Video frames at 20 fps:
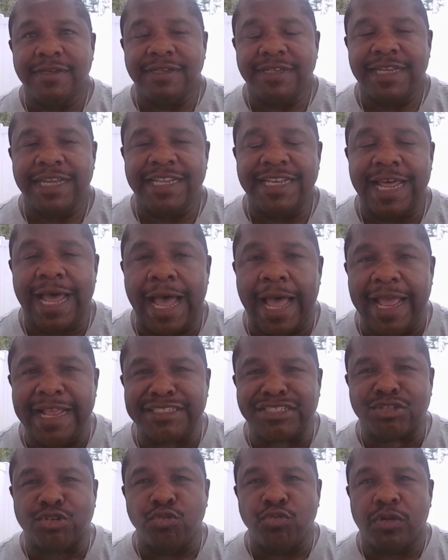in the high
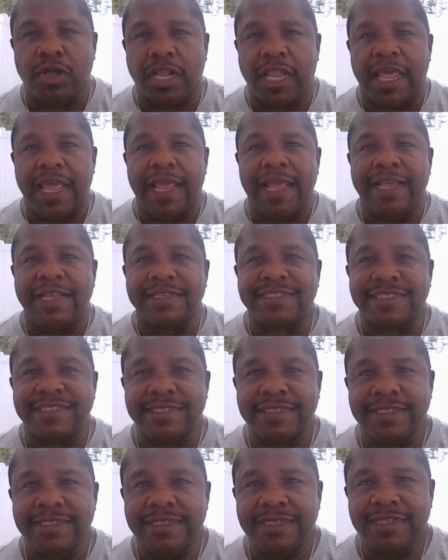school class,
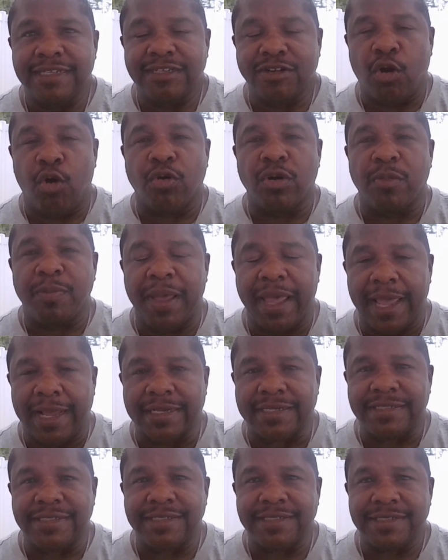
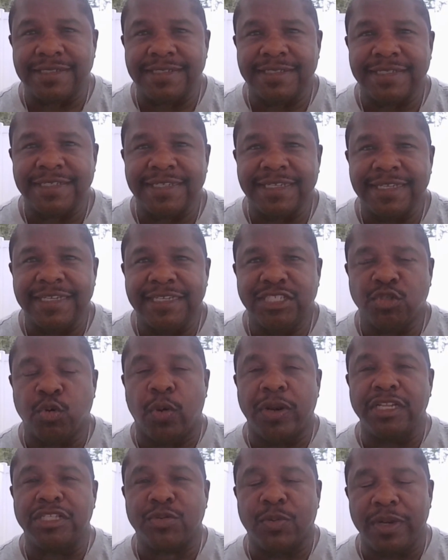cornerbacks,
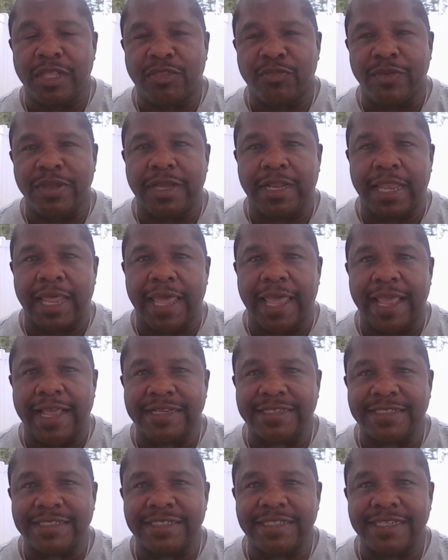2023
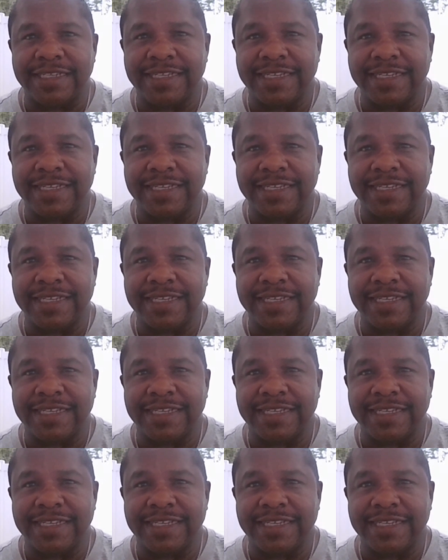class.